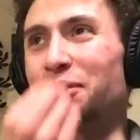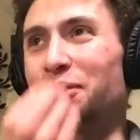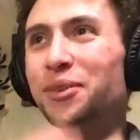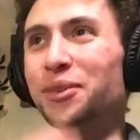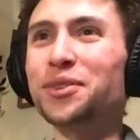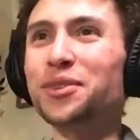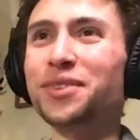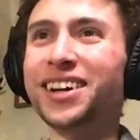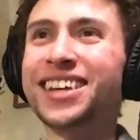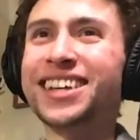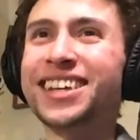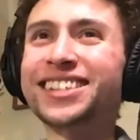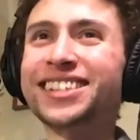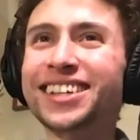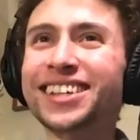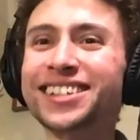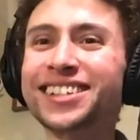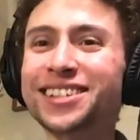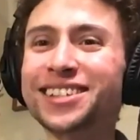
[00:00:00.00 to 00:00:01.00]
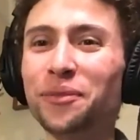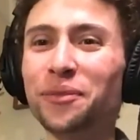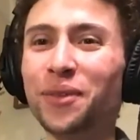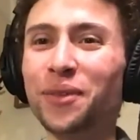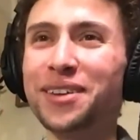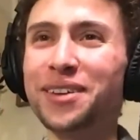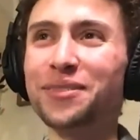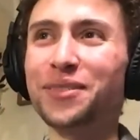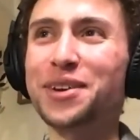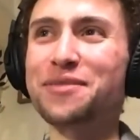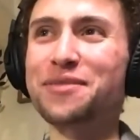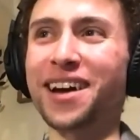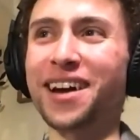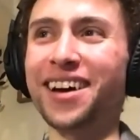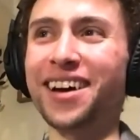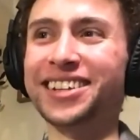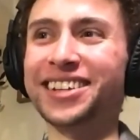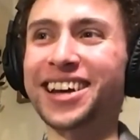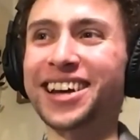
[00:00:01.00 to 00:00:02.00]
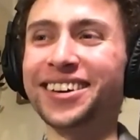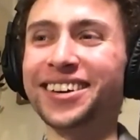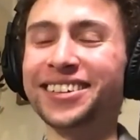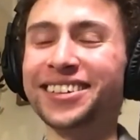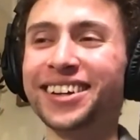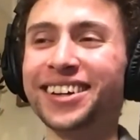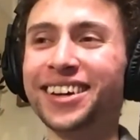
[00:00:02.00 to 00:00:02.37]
The funniest thing is that when we found out